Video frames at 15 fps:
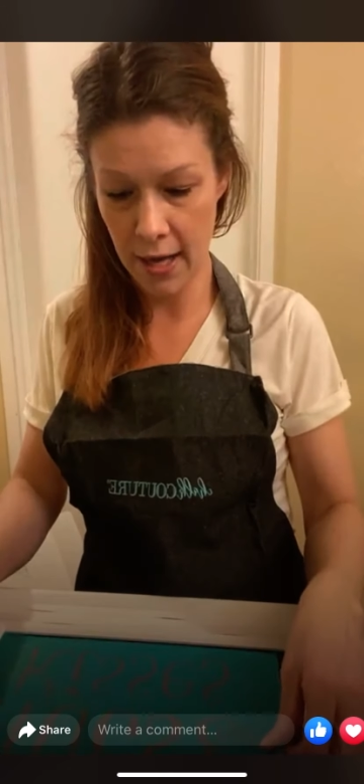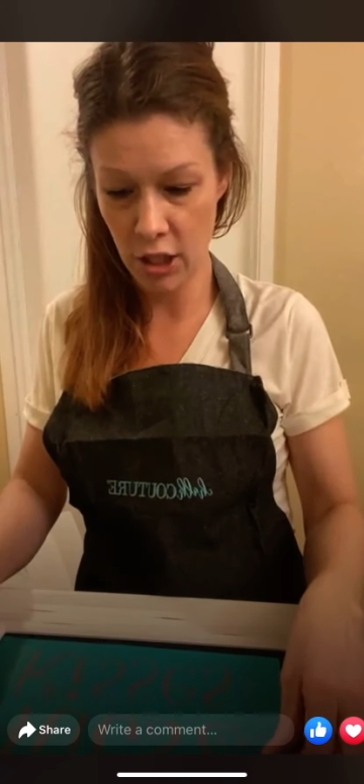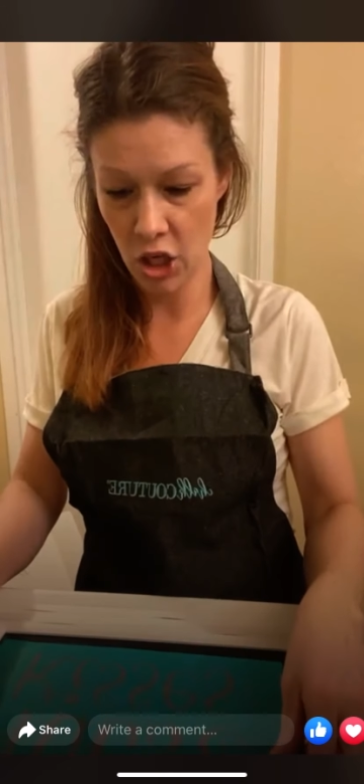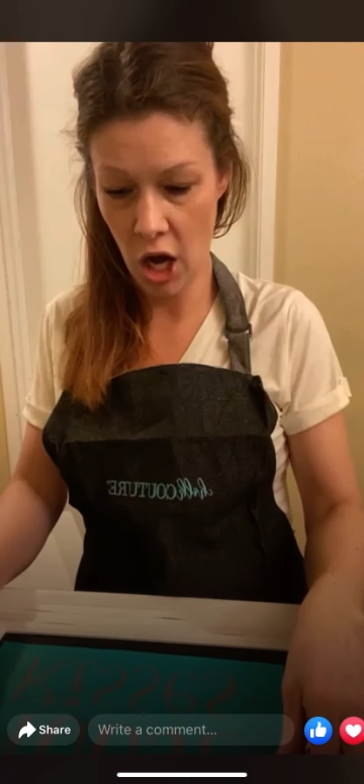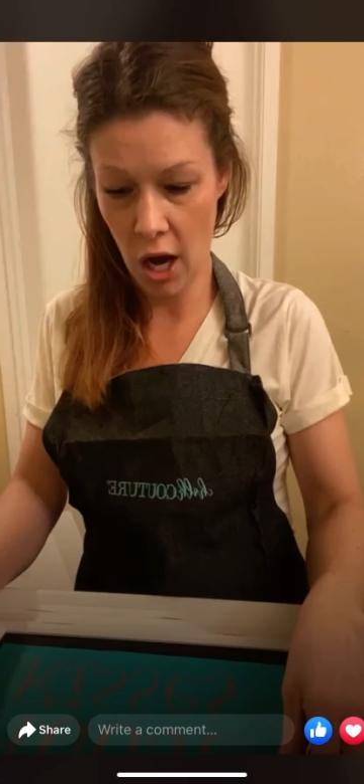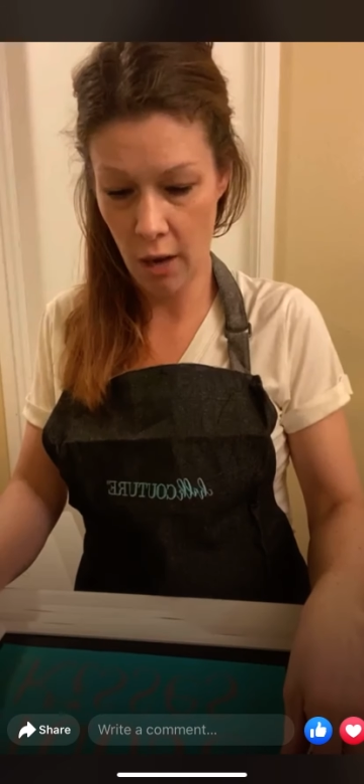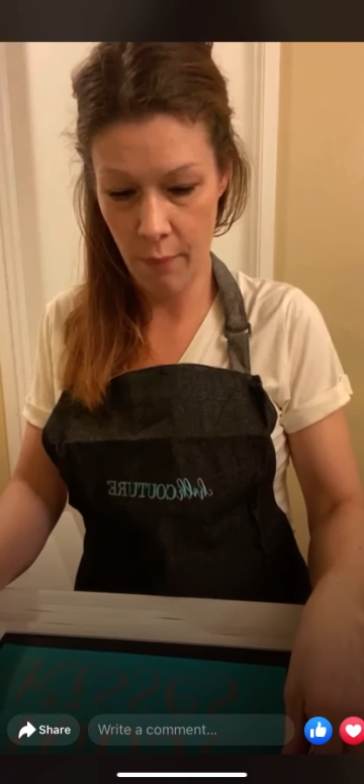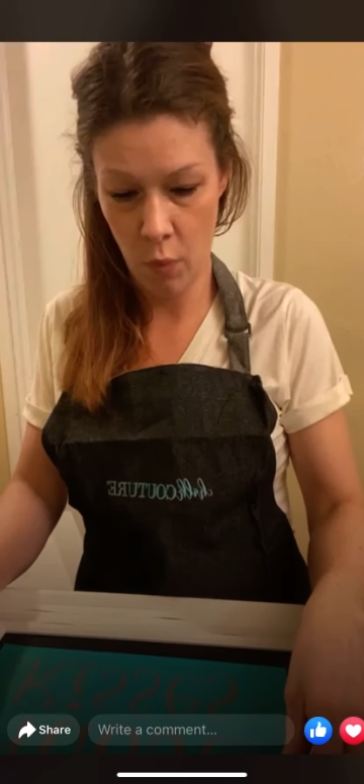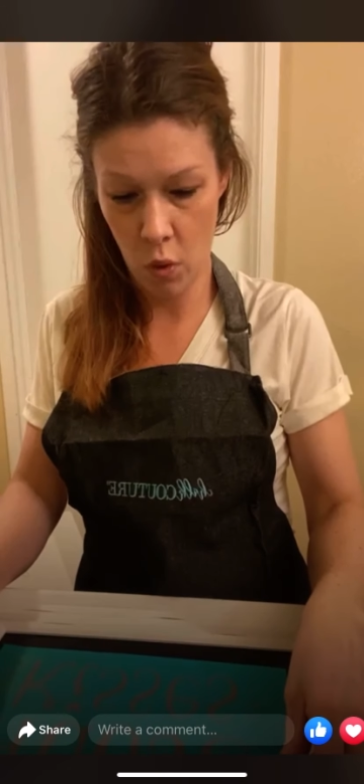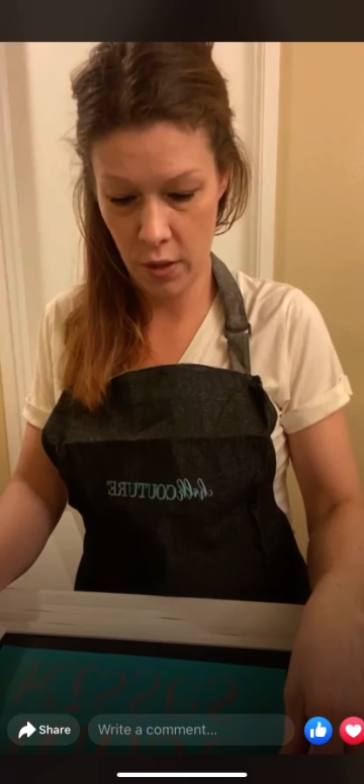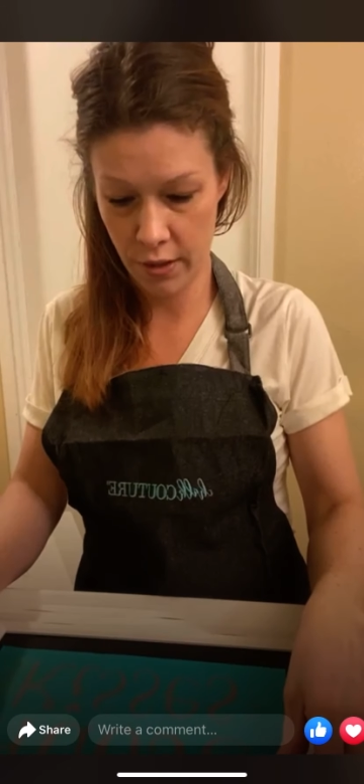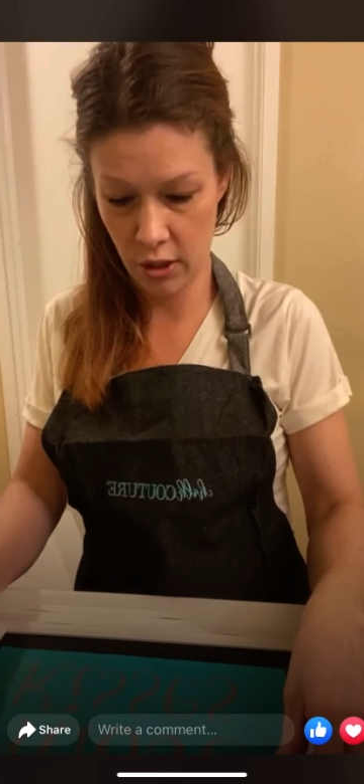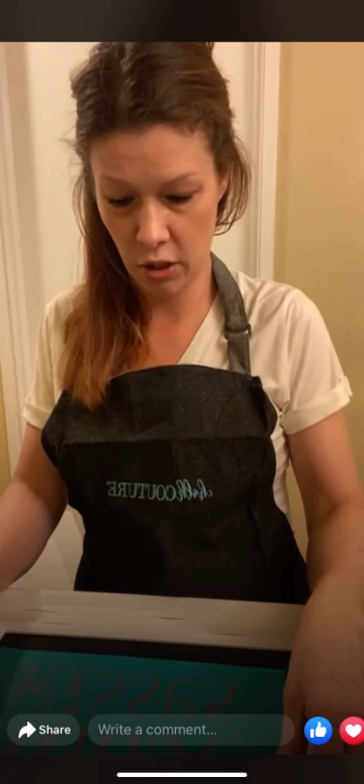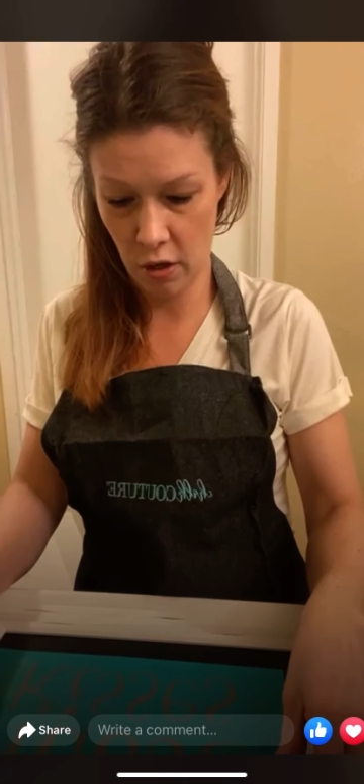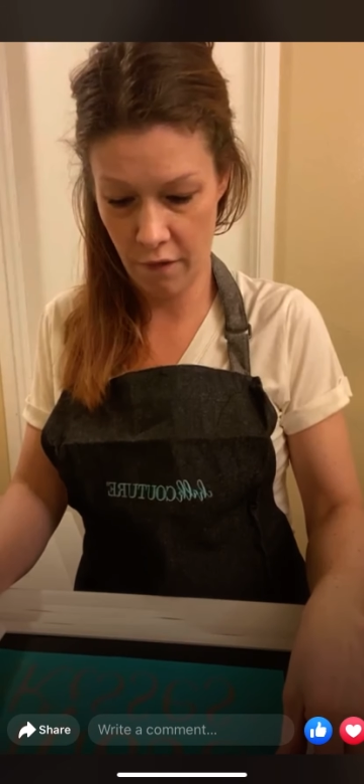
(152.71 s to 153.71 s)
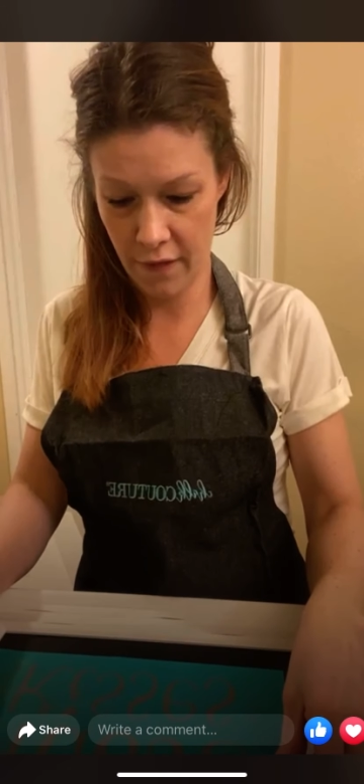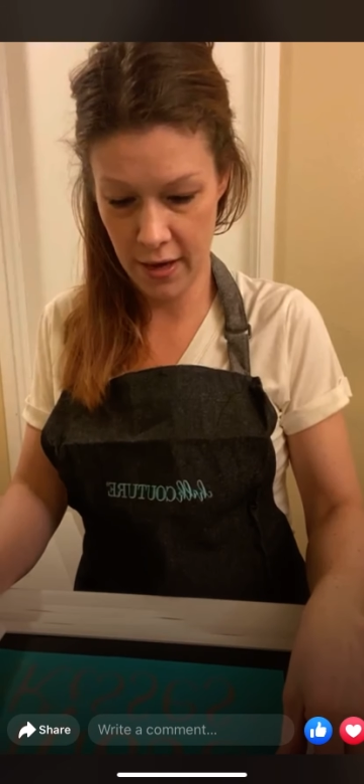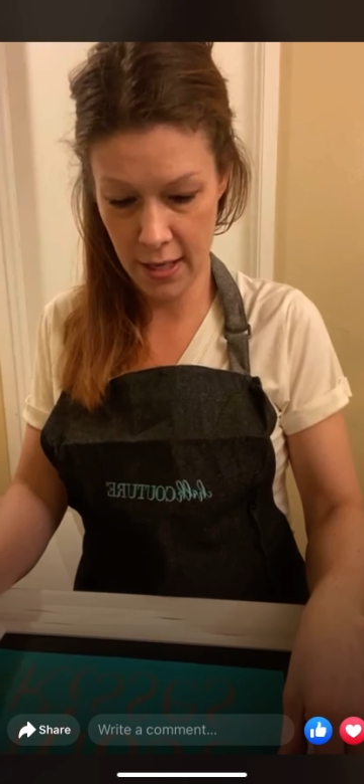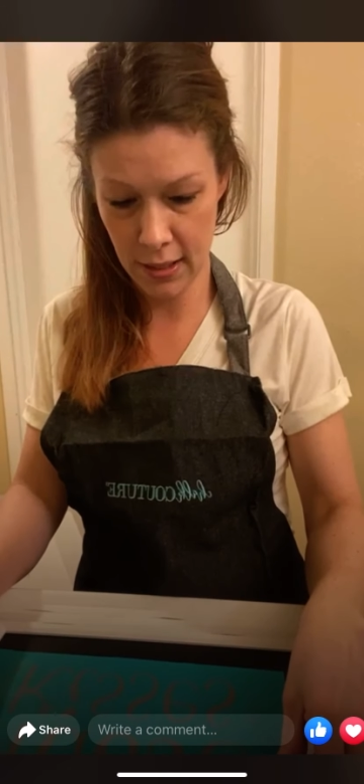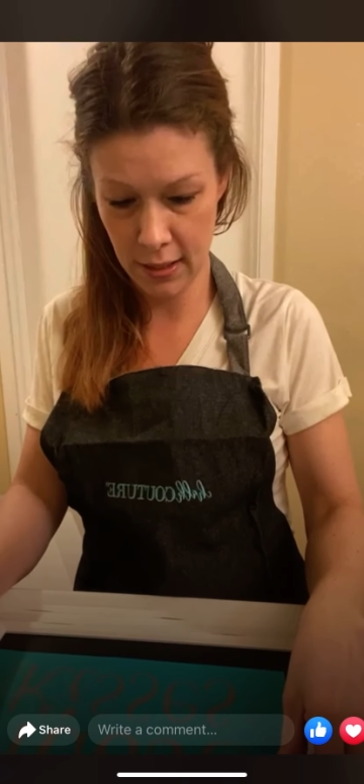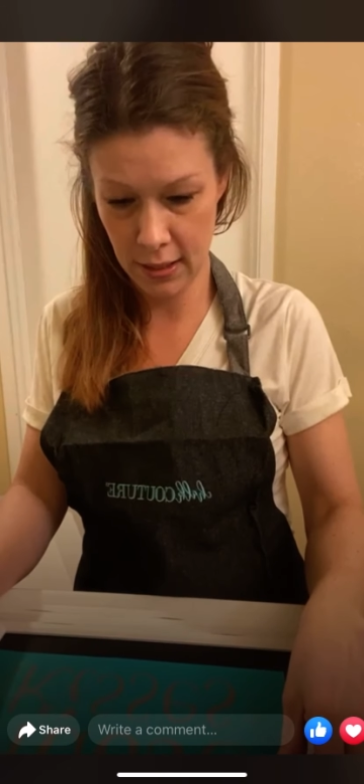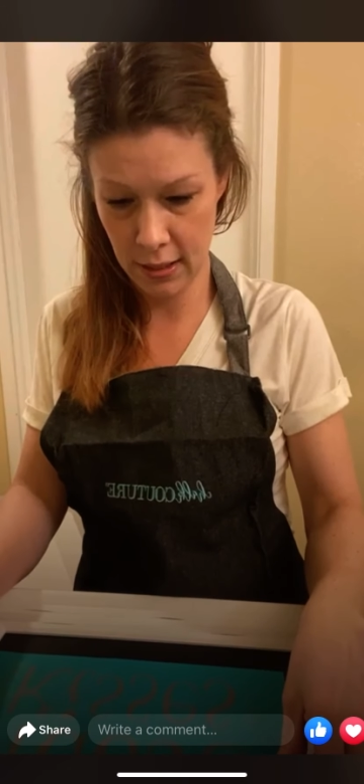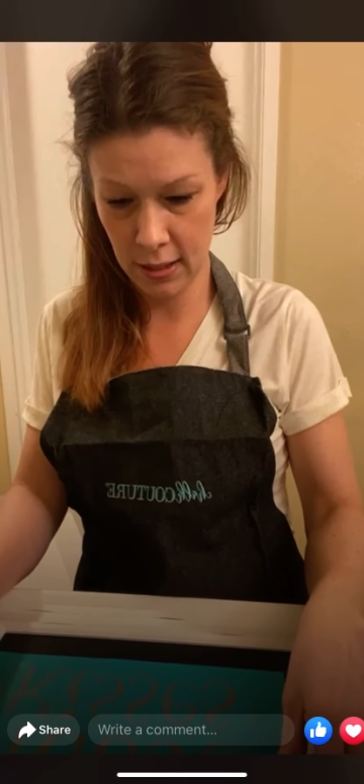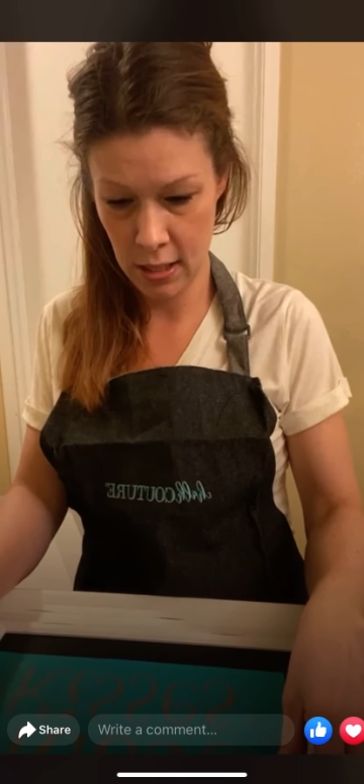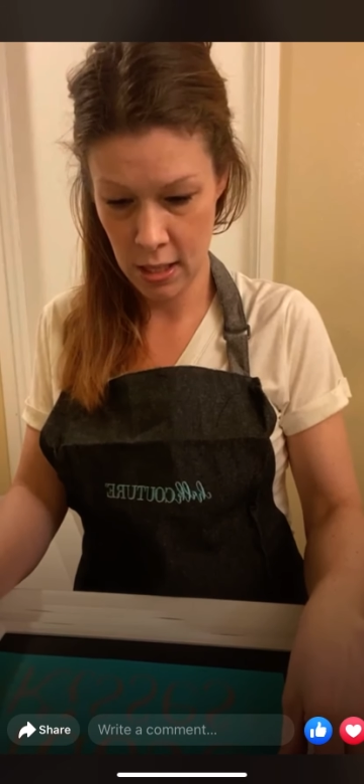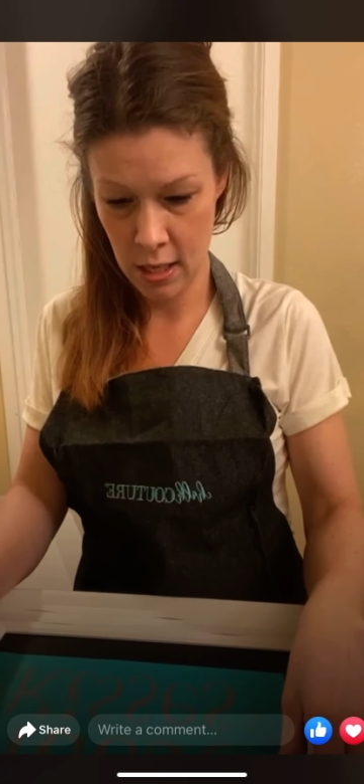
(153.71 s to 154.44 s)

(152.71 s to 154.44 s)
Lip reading: chalkboard surface